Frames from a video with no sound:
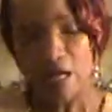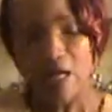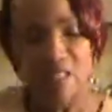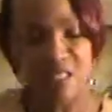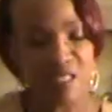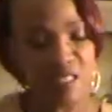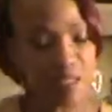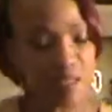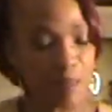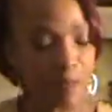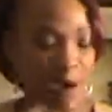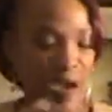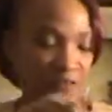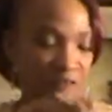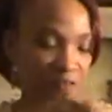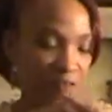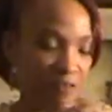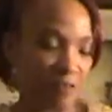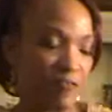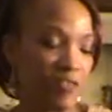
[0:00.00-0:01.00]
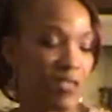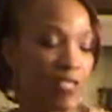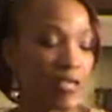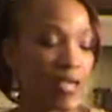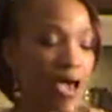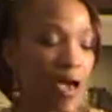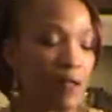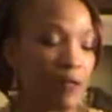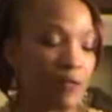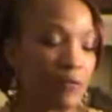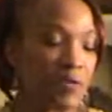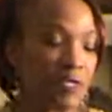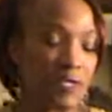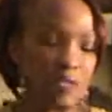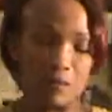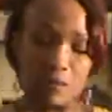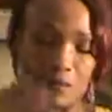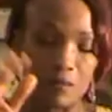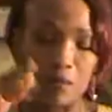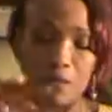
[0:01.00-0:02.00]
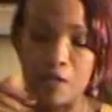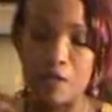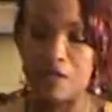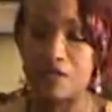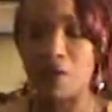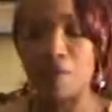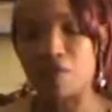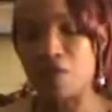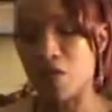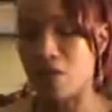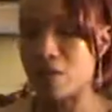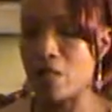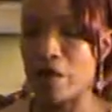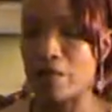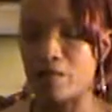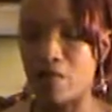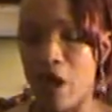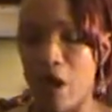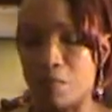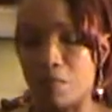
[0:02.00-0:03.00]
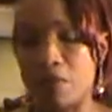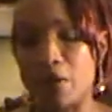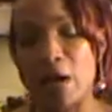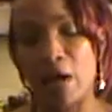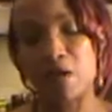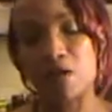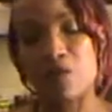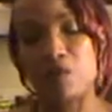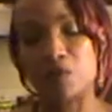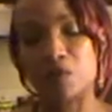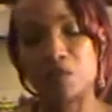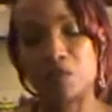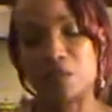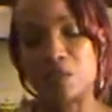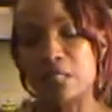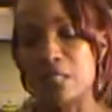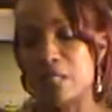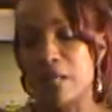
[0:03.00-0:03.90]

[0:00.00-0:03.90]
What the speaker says: This is about 15 calories, something like that. But I know it's